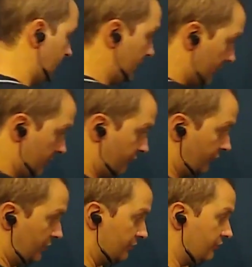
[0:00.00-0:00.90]
in the
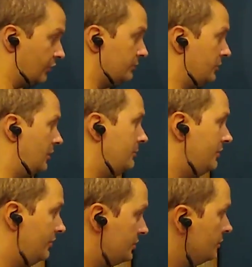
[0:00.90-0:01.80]
uniform norm,
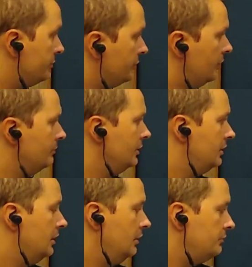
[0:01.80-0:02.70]
or the sup norm,
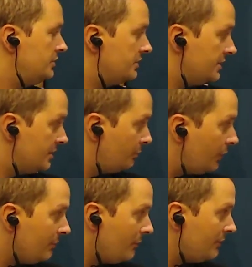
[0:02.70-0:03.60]
which is the
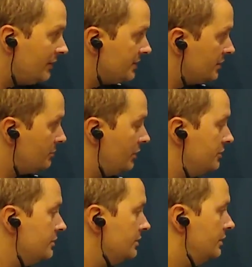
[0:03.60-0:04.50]
supremum of these
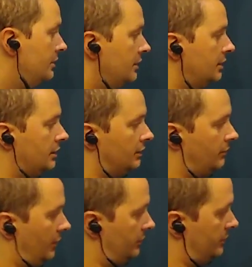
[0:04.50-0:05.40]
expressions,
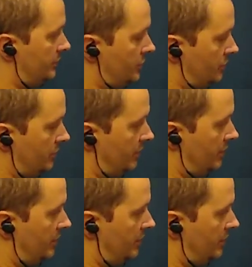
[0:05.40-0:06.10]
well, so